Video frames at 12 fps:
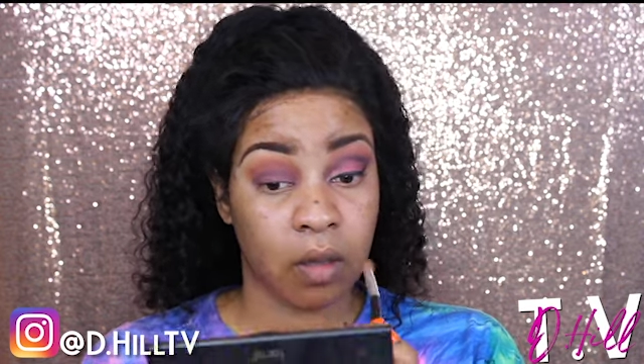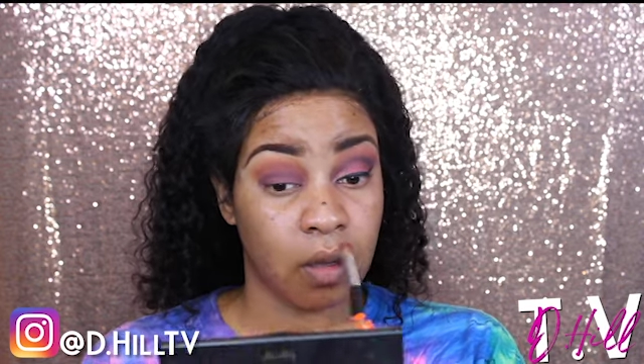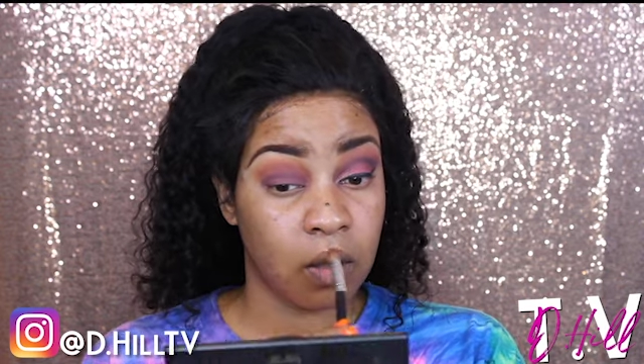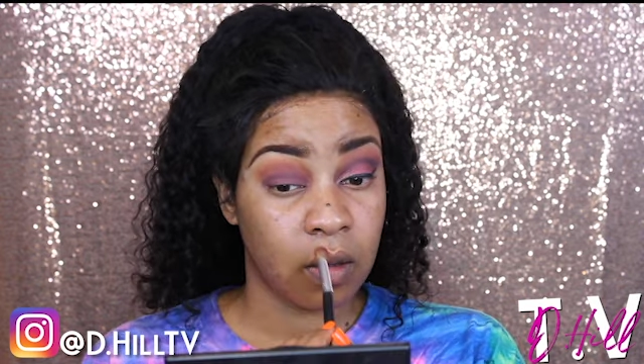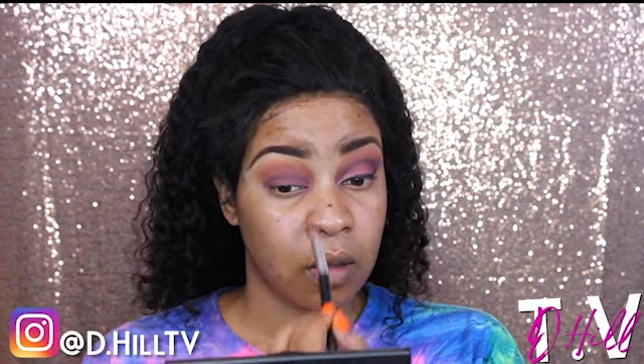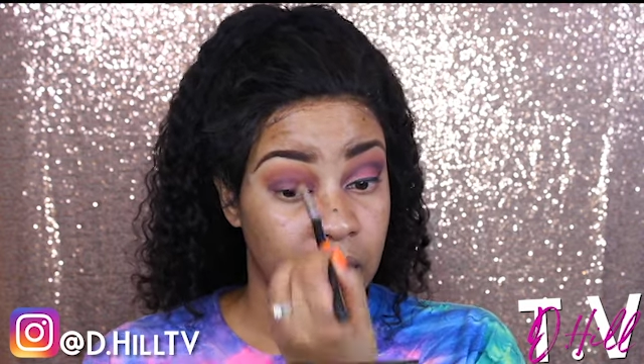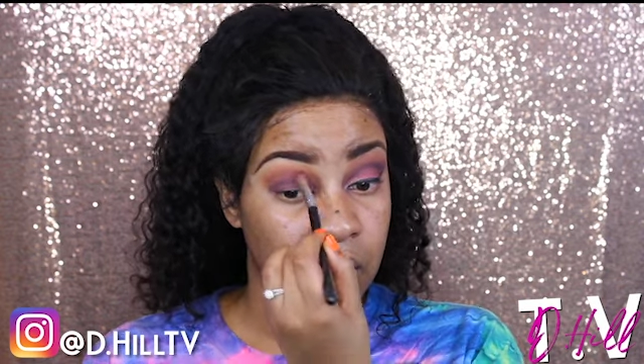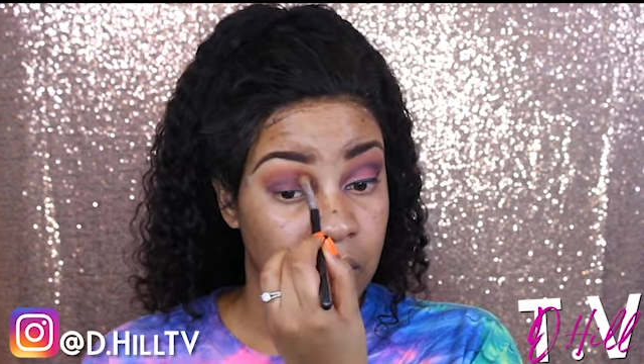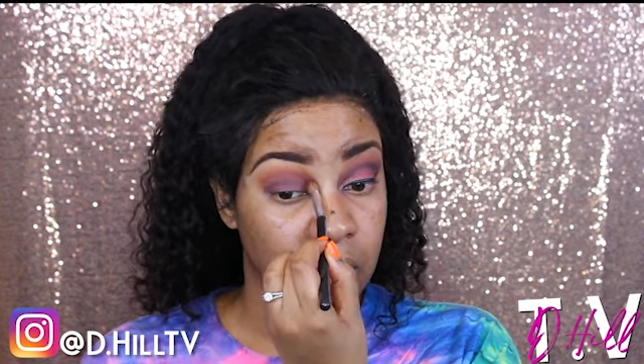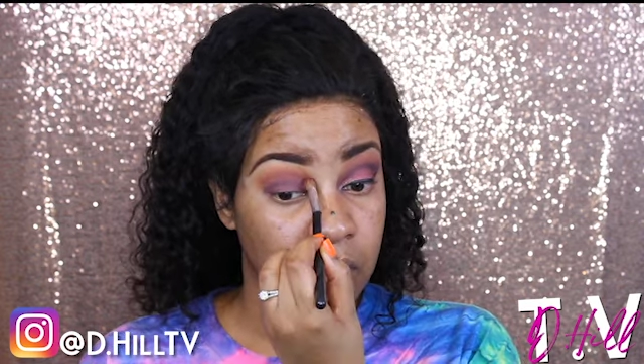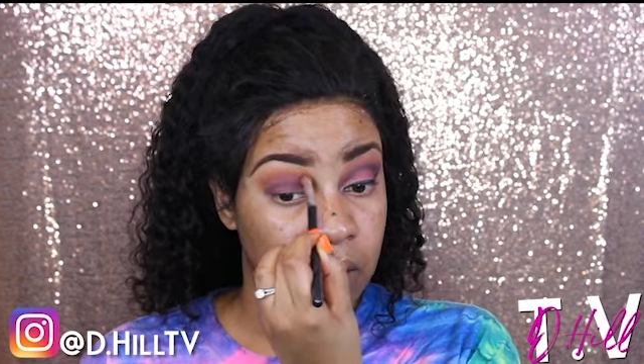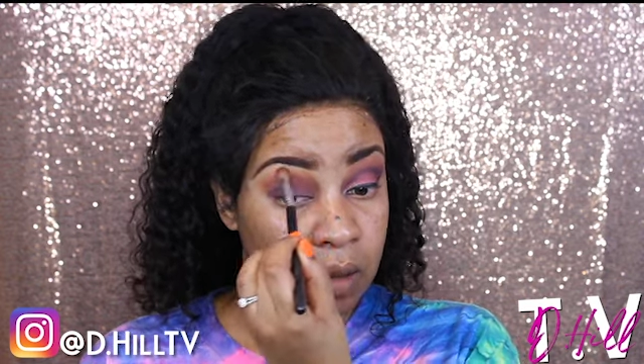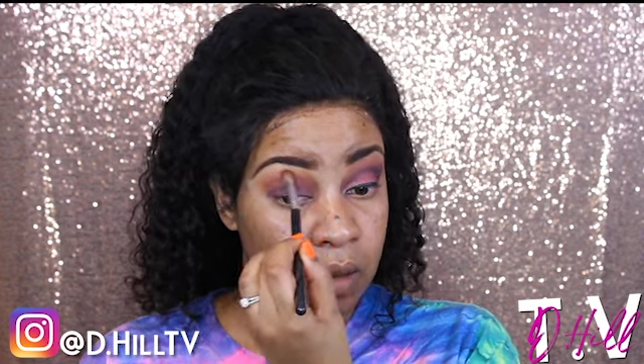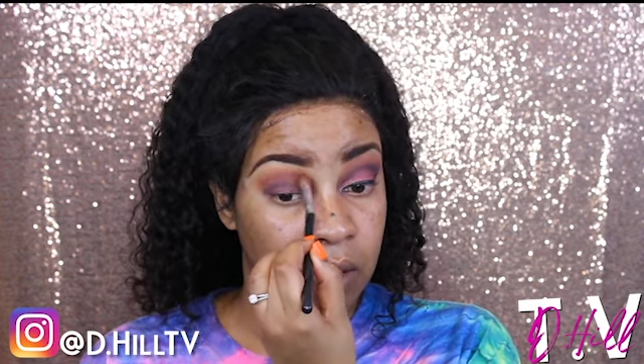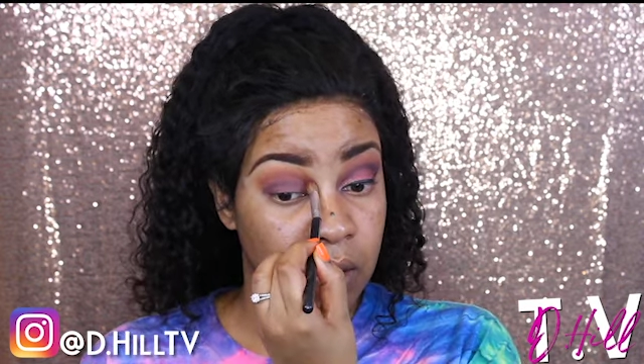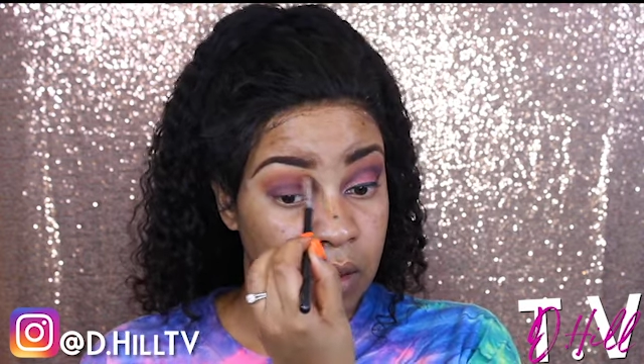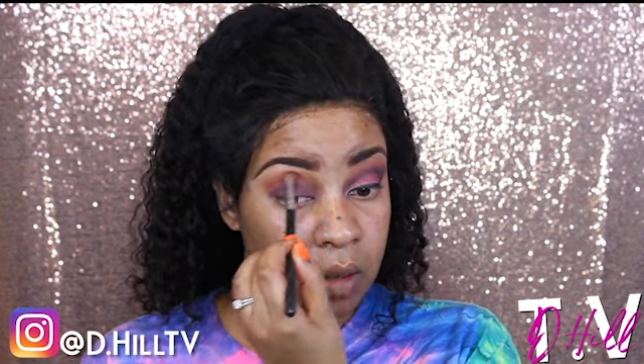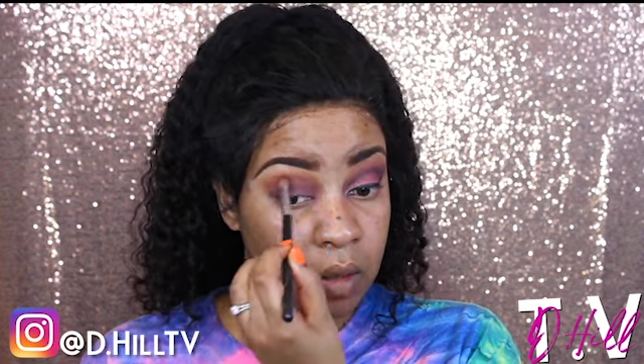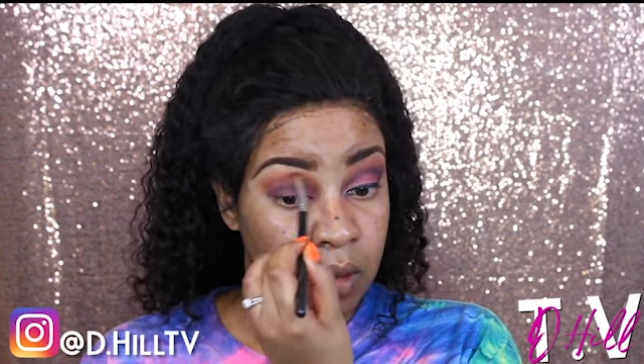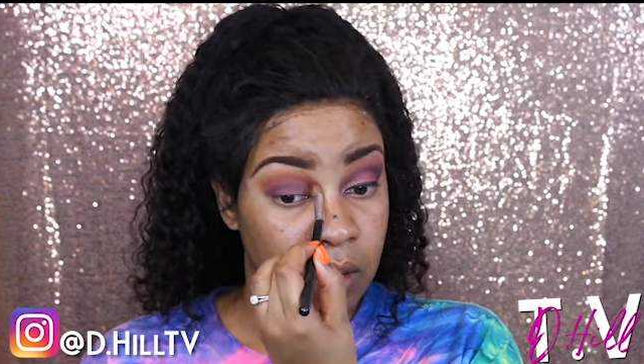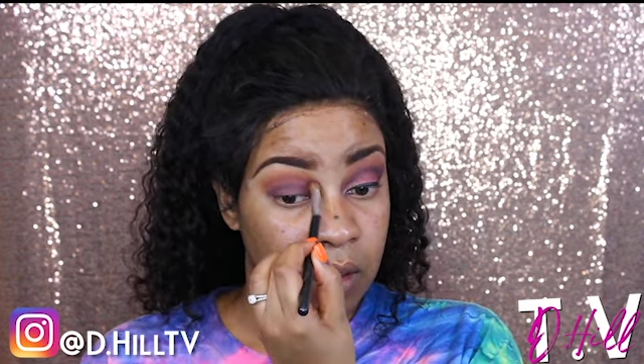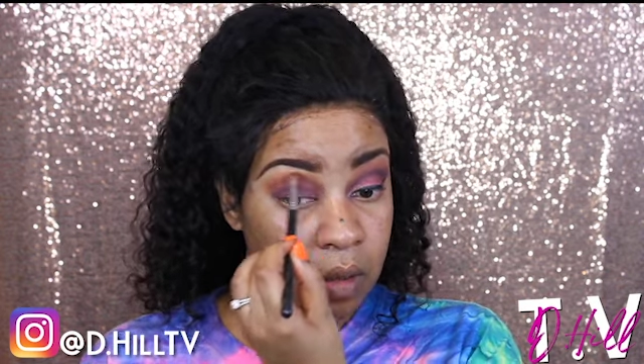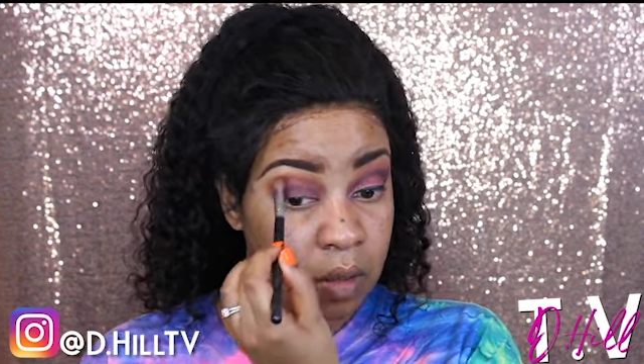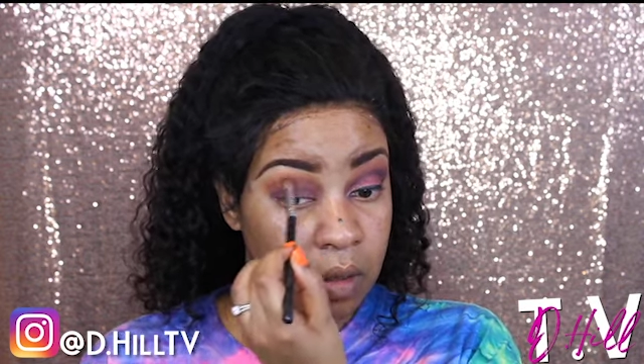over the raspberry color with